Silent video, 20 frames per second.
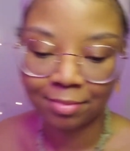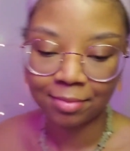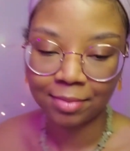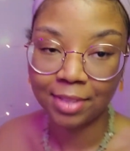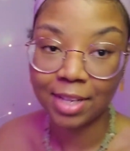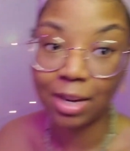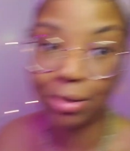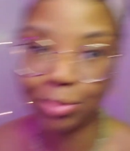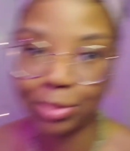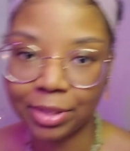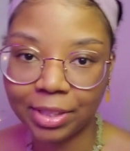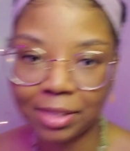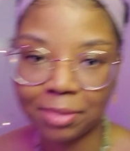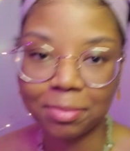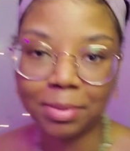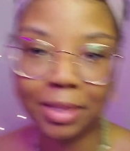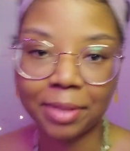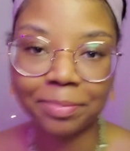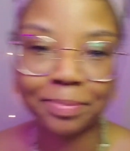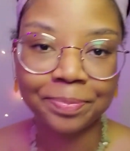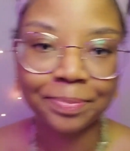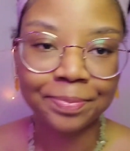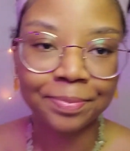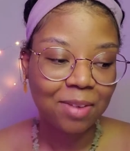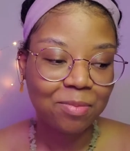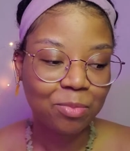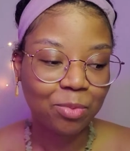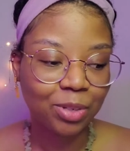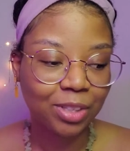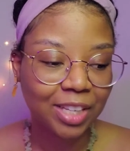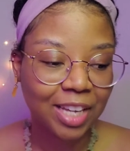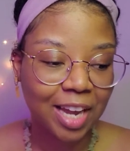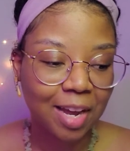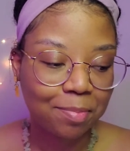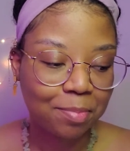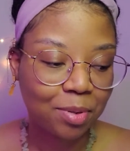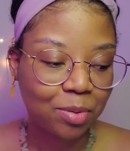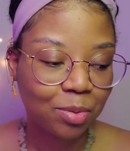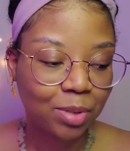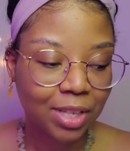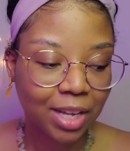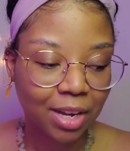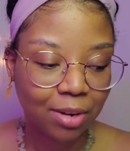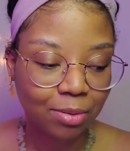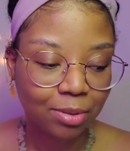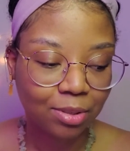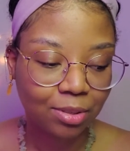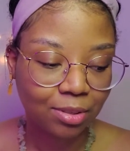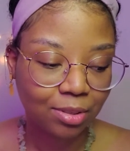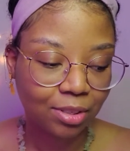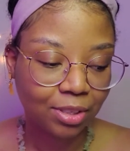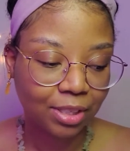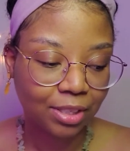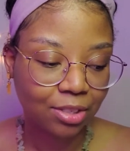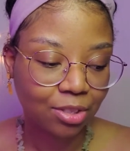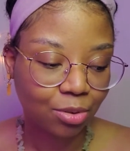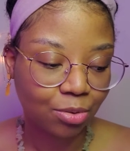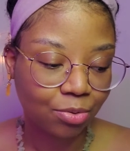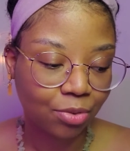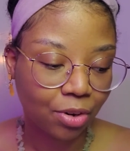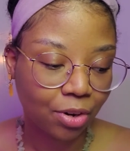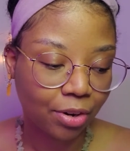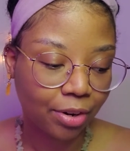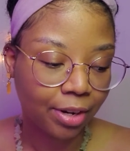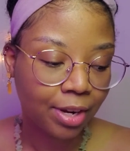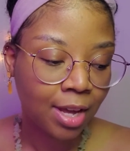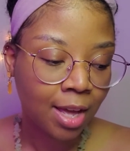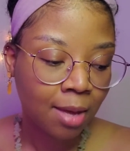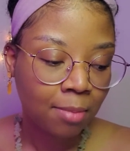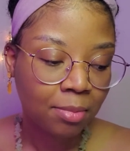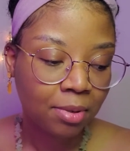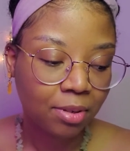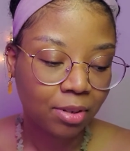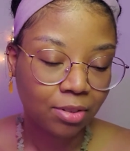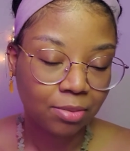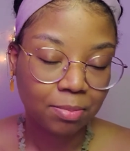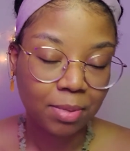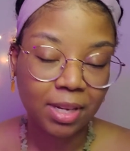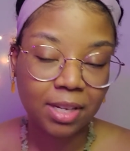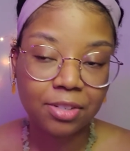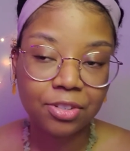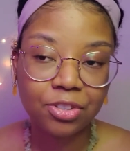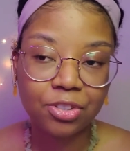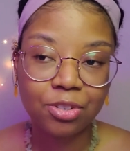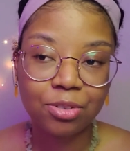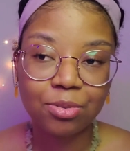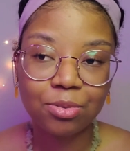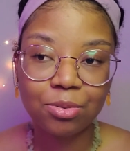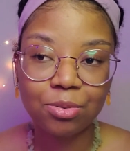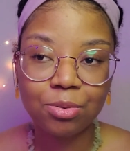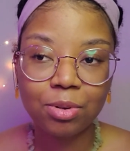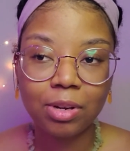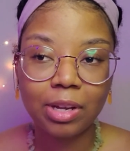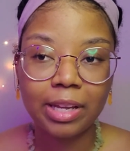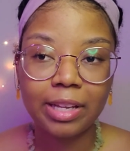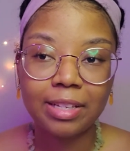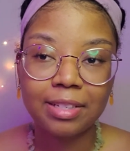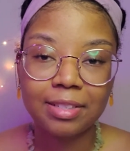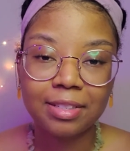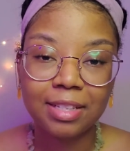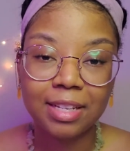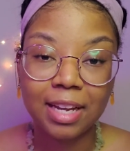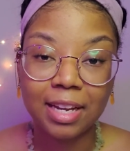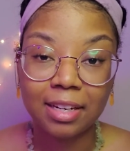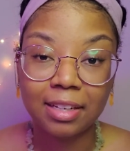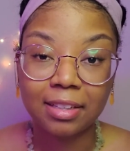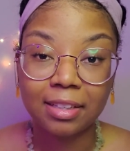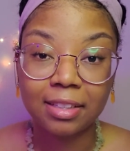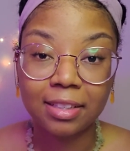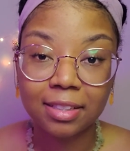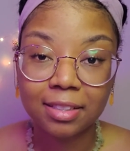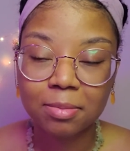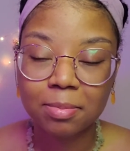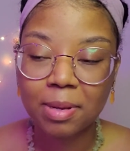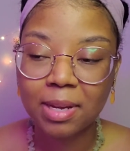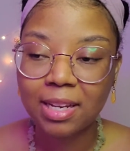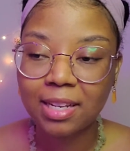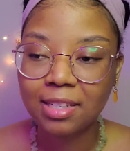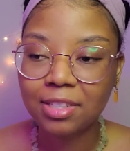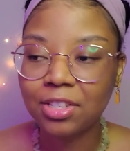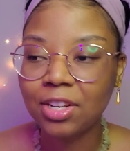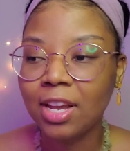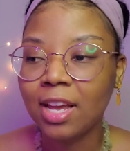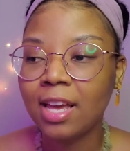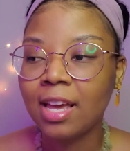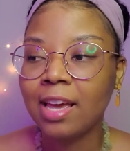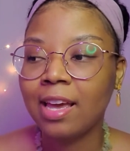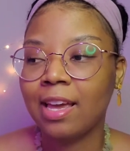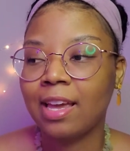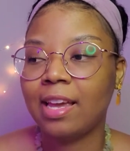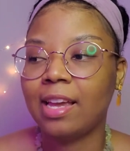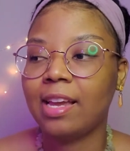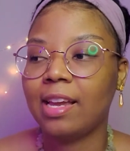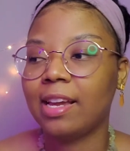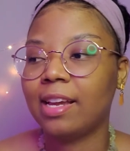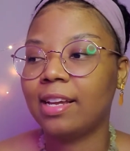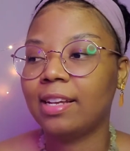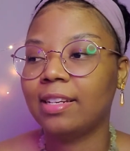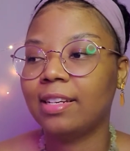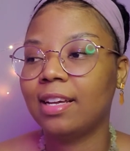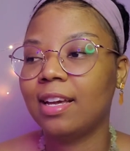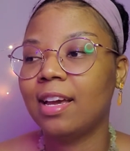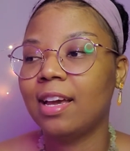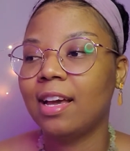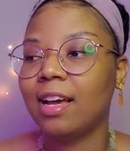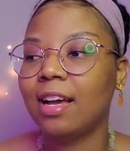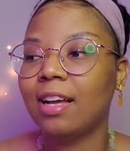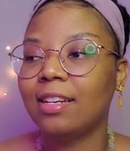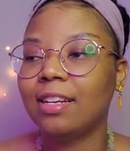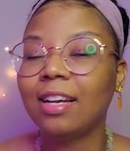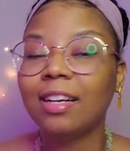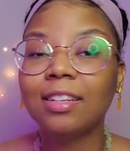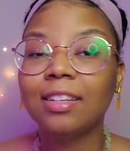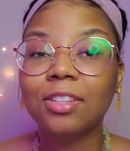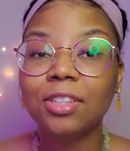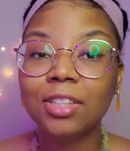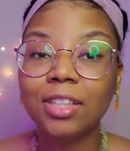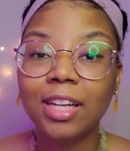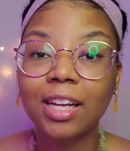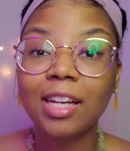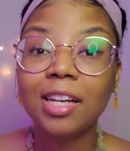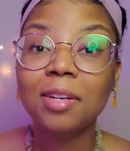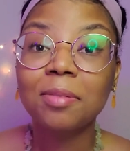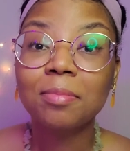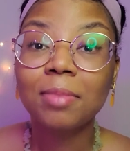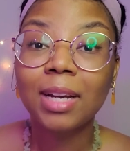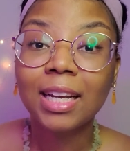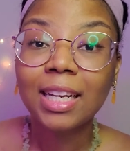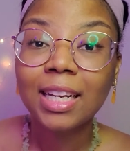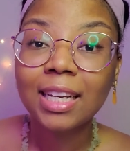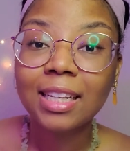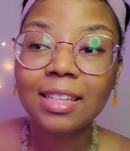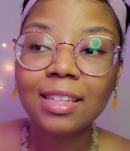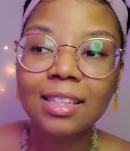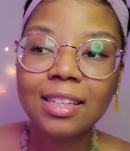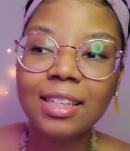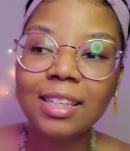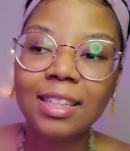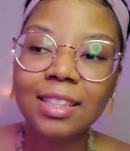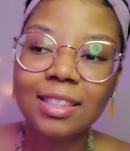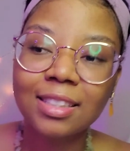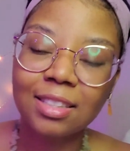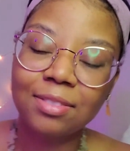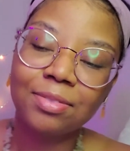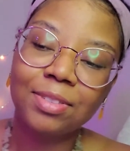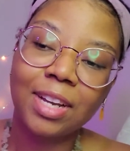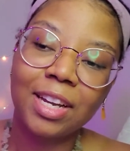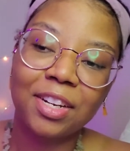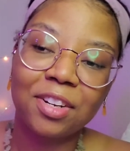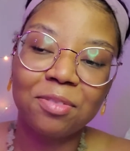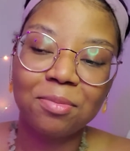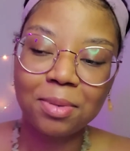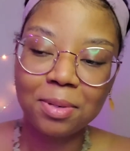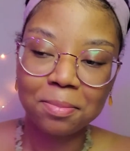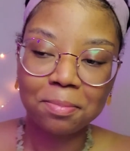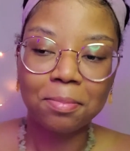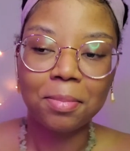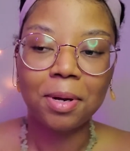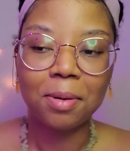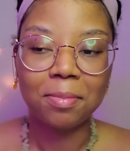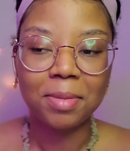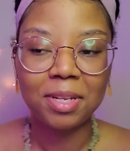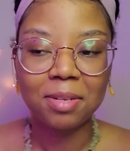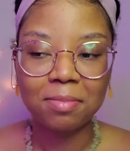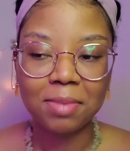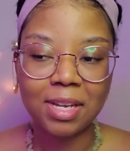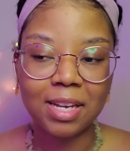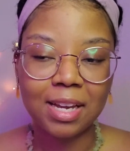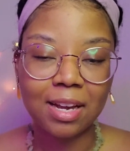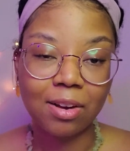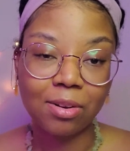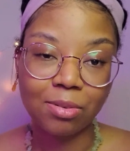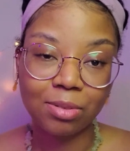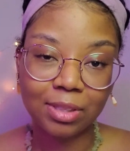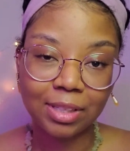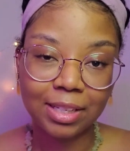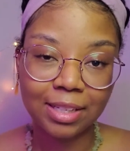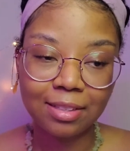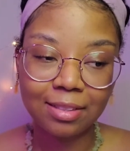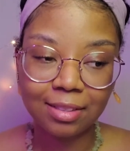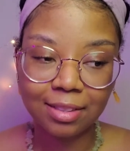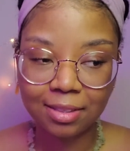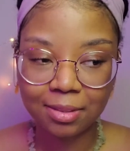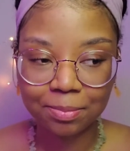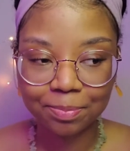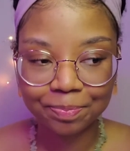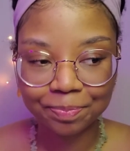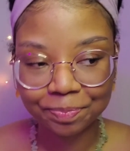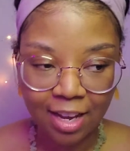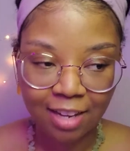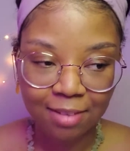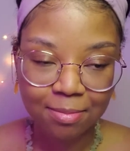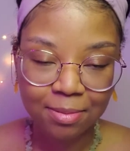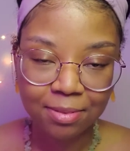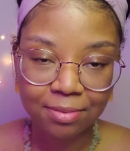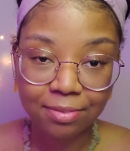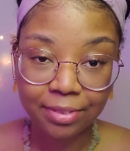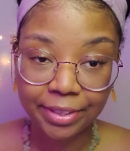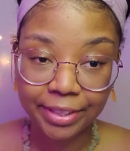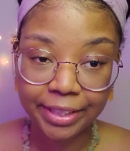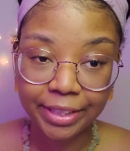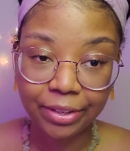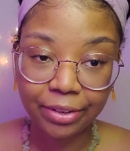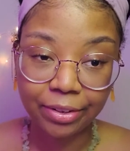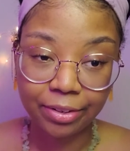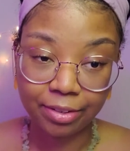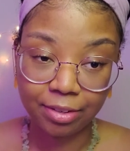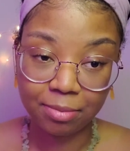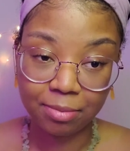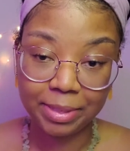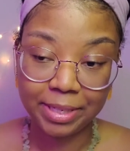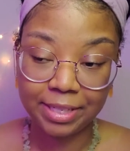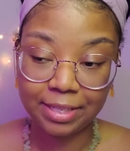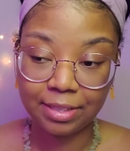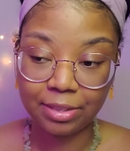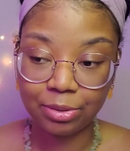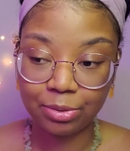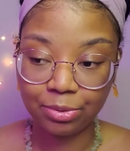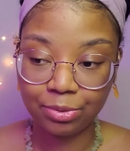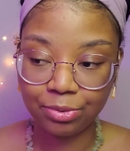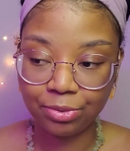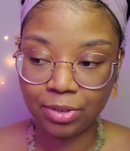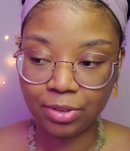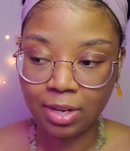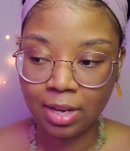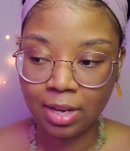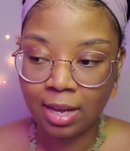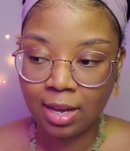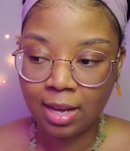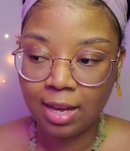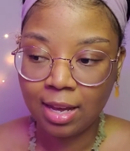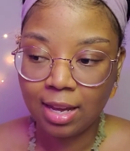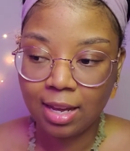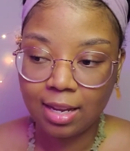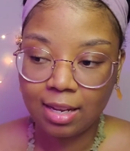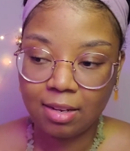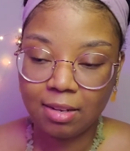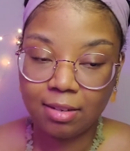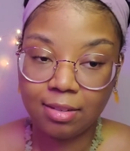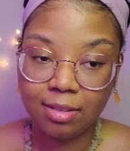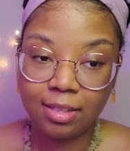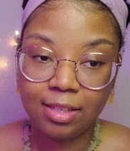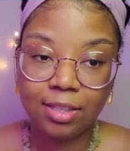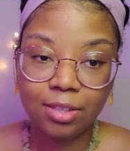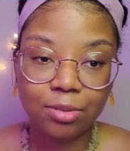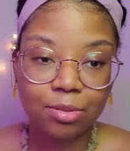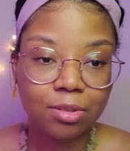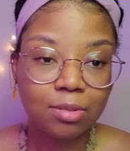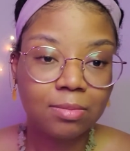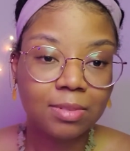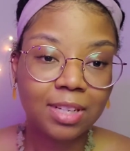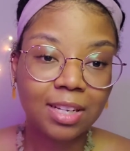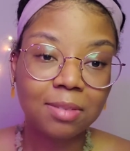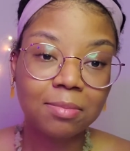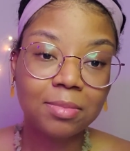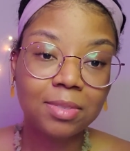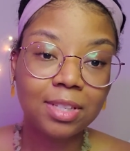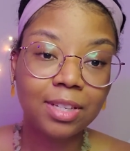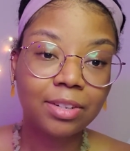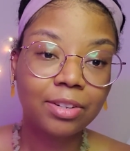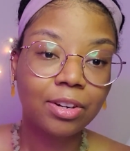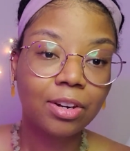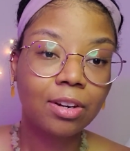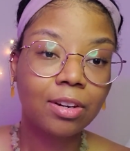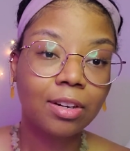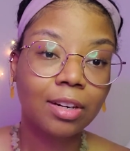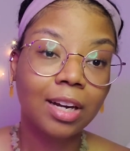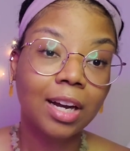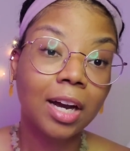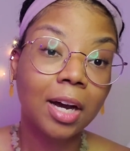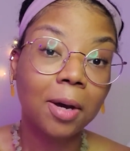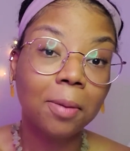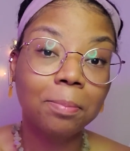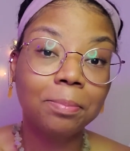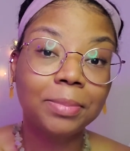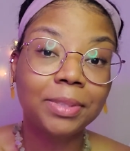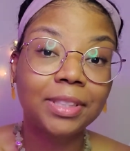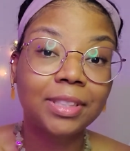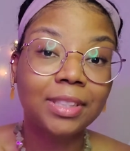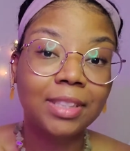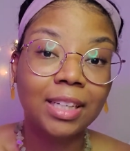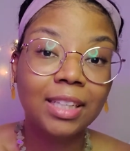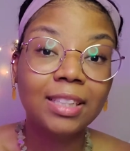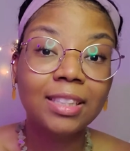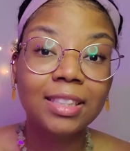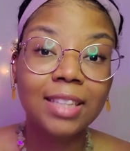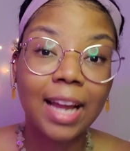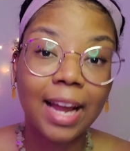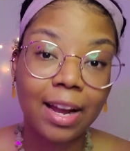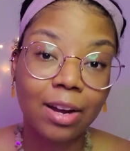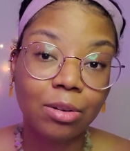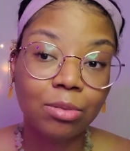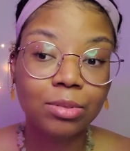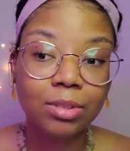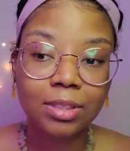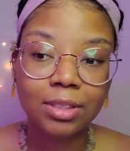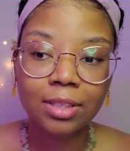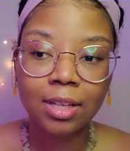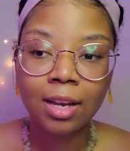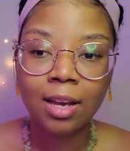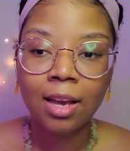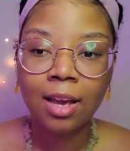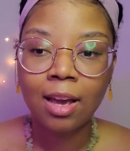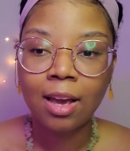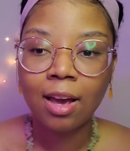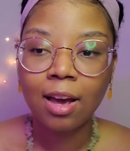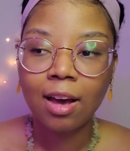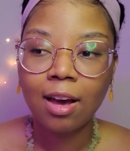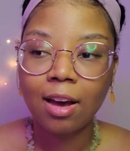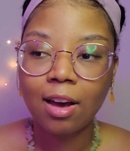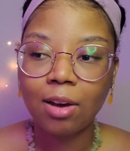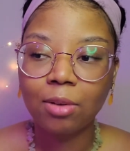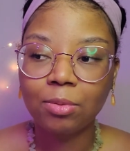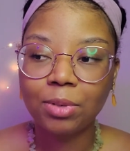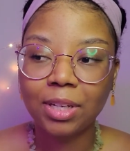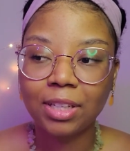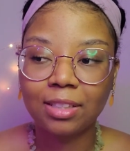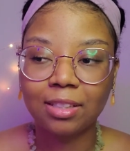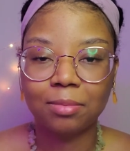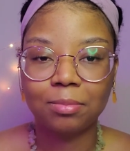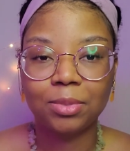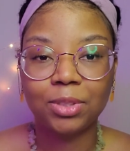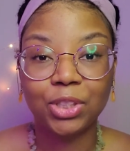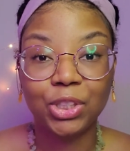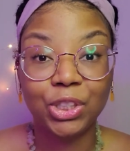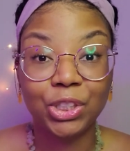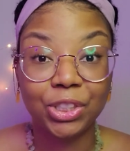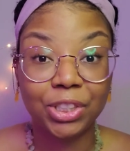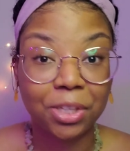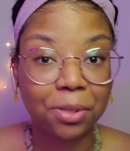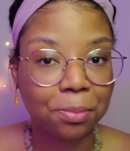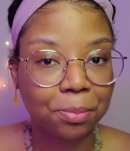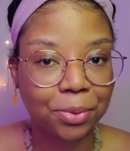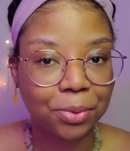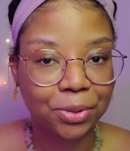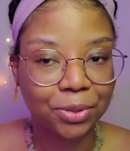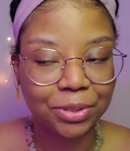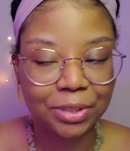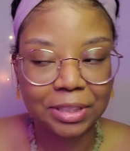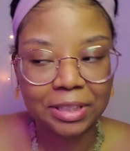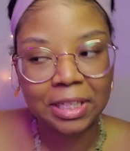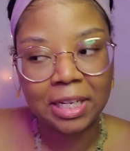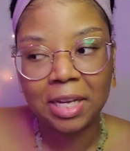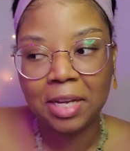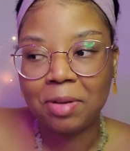Not really, but I'm really happy with how it's looking so far. But on page 2 is the analytics page, and not gonna lie, my analytics have kind of been bumming me out lately. I've been very hard on myself, and you know, sometimes there are ups and downs when it comes to your numbers.